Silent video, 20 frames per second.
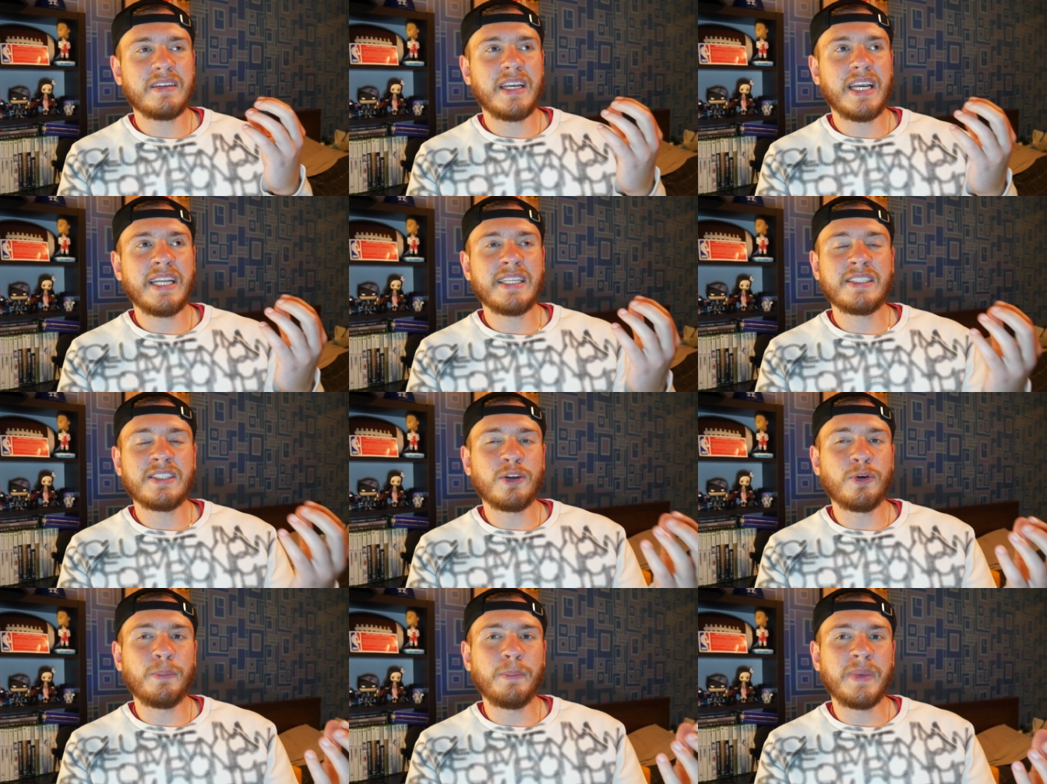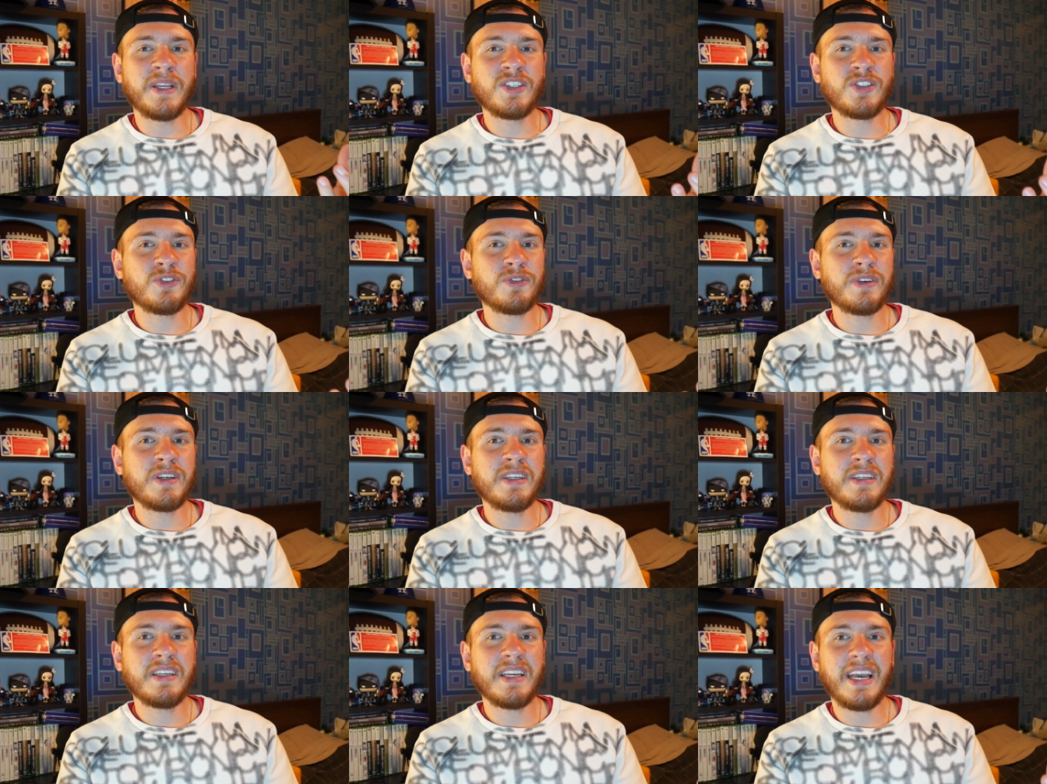it's no
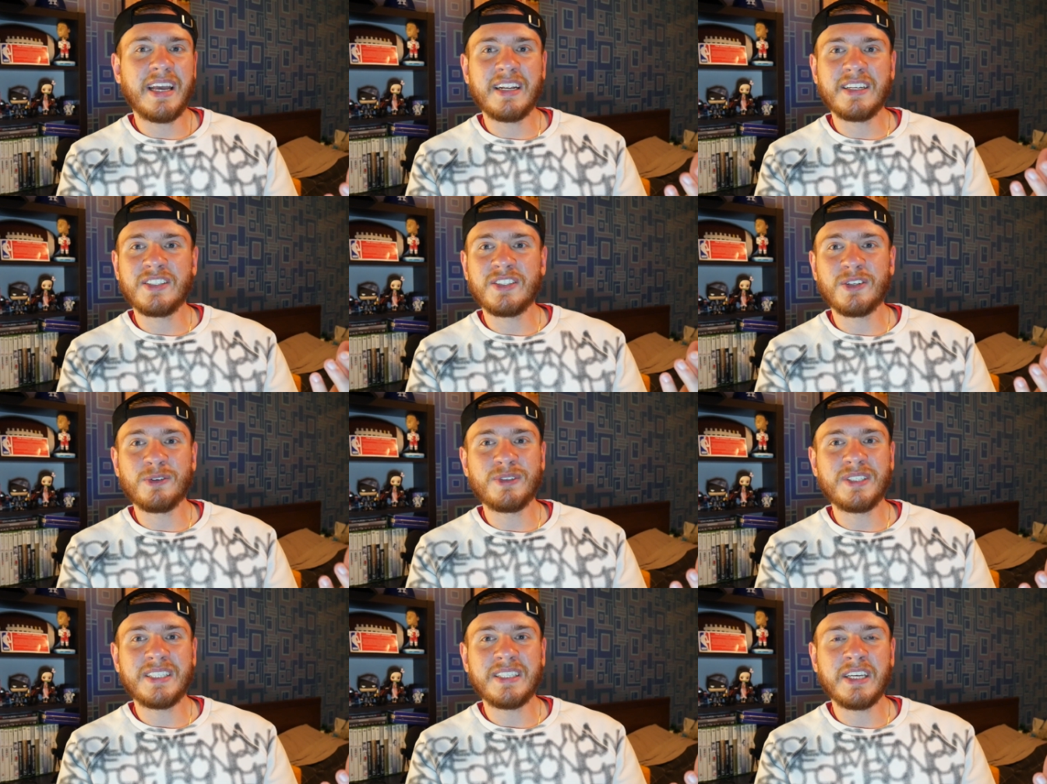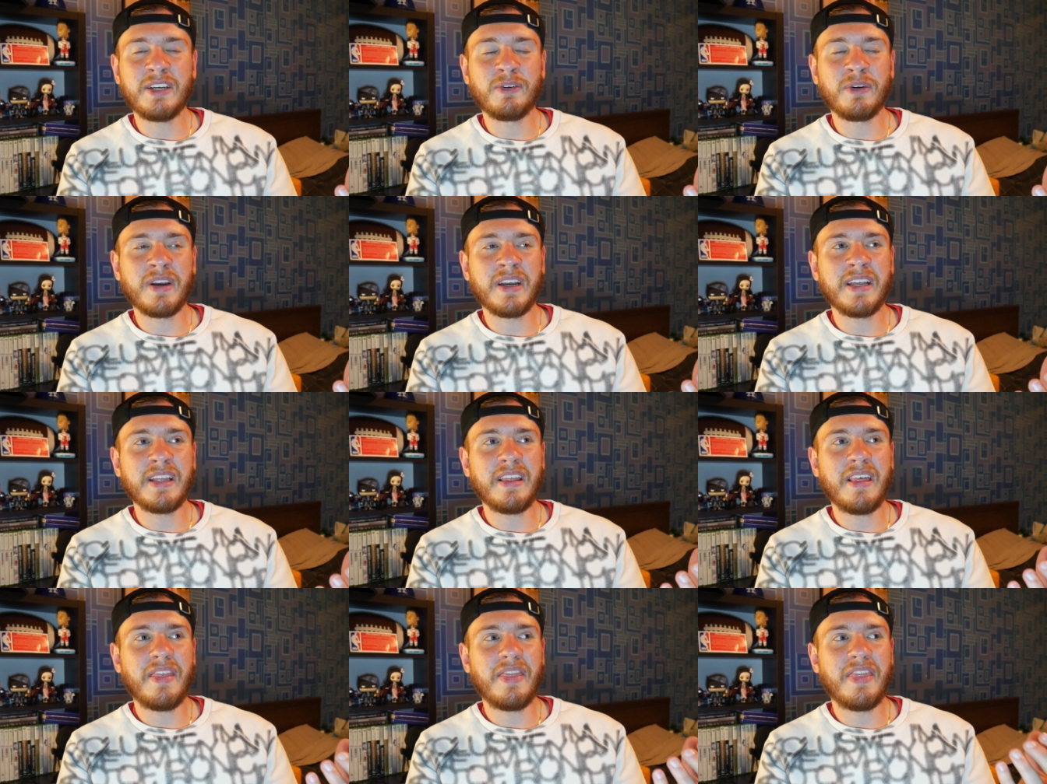mystery and it's no
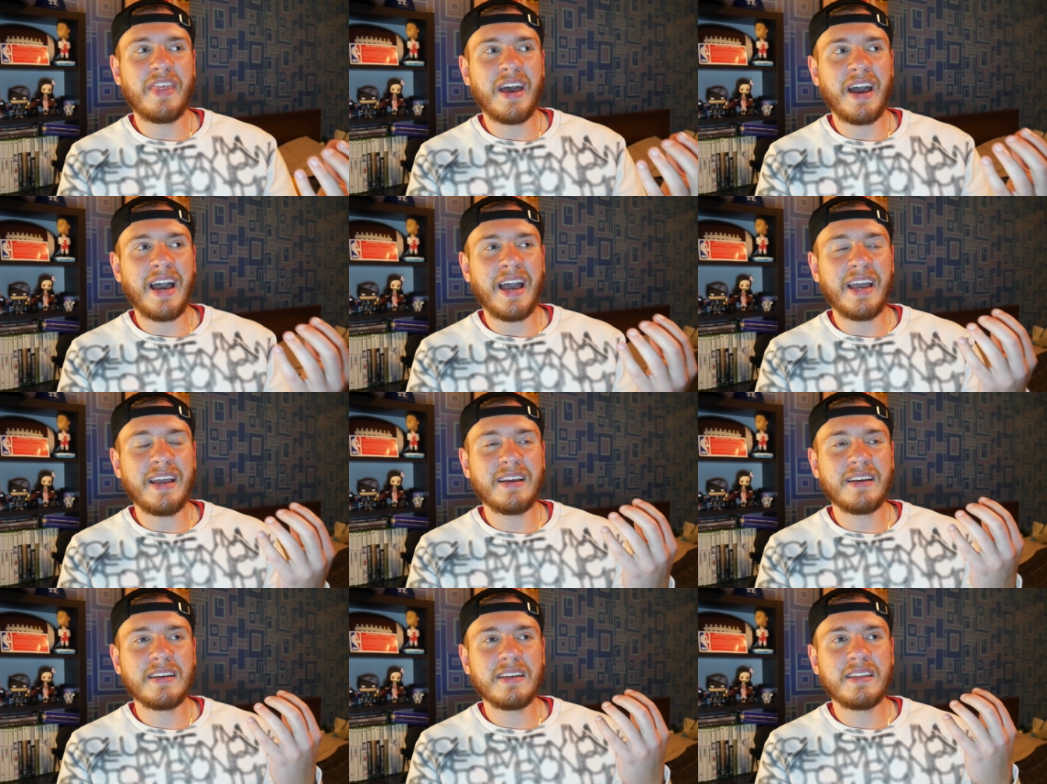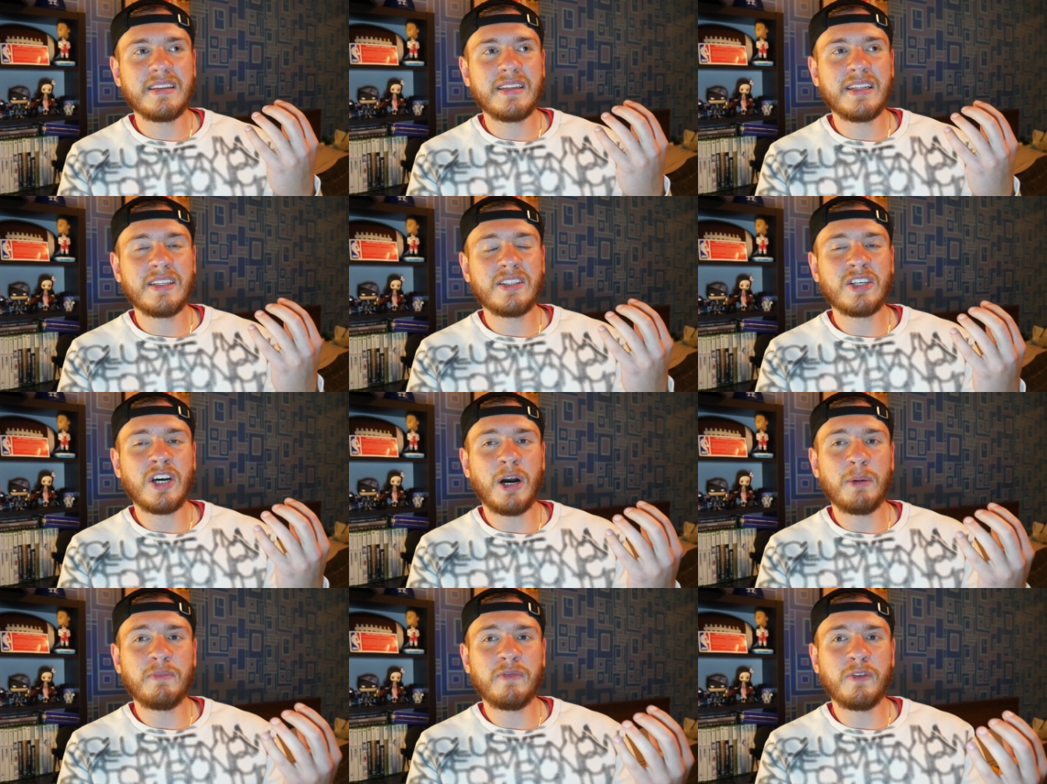secret that the
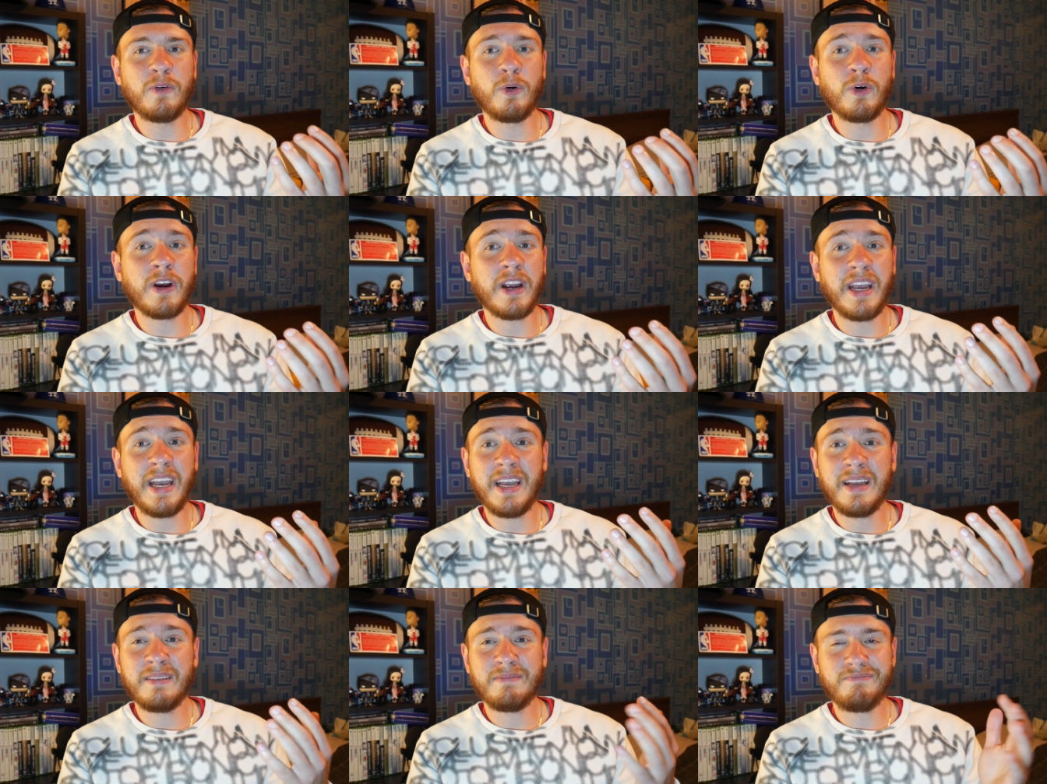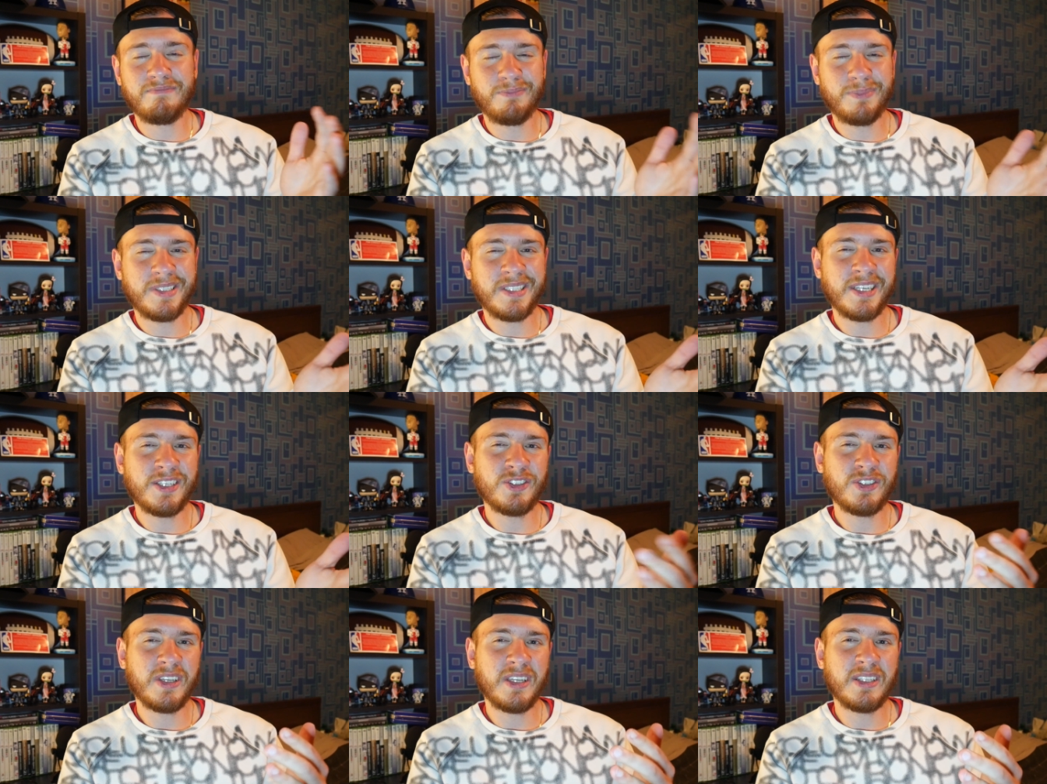top four and
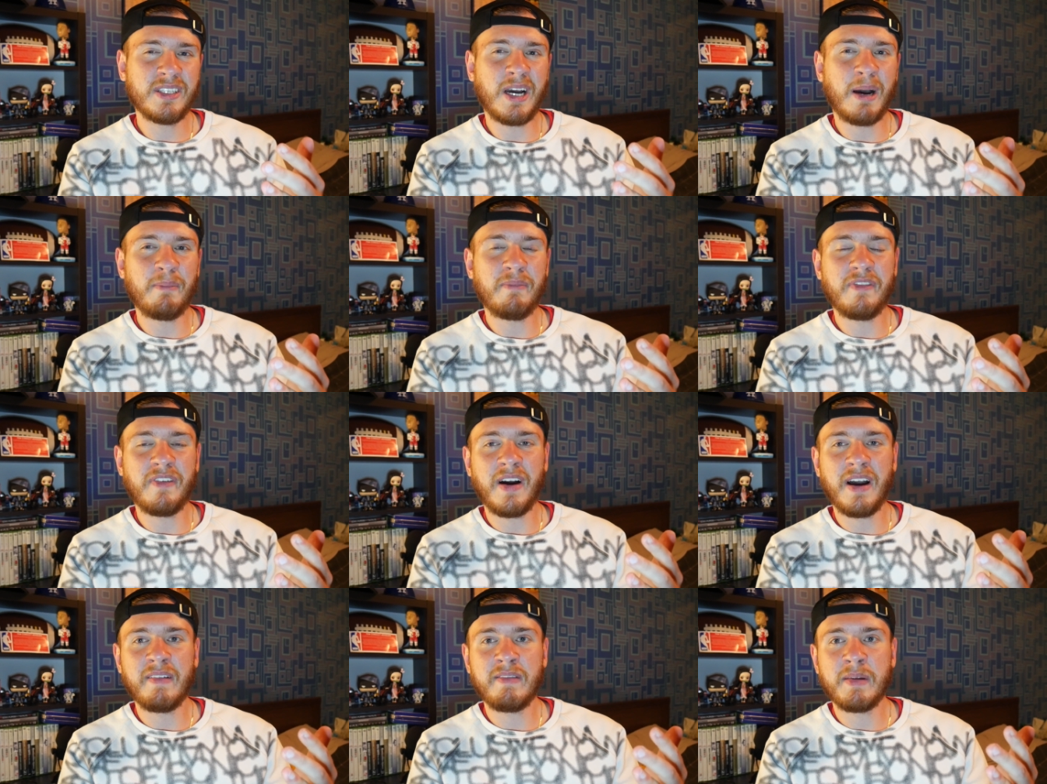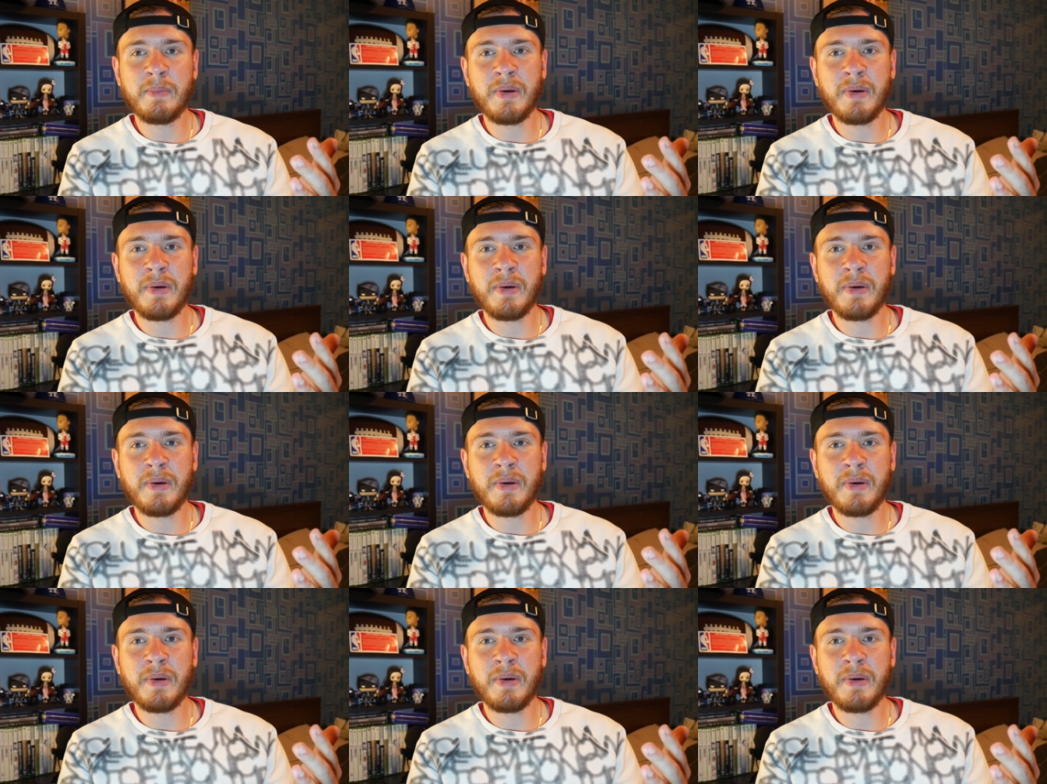potentially top five,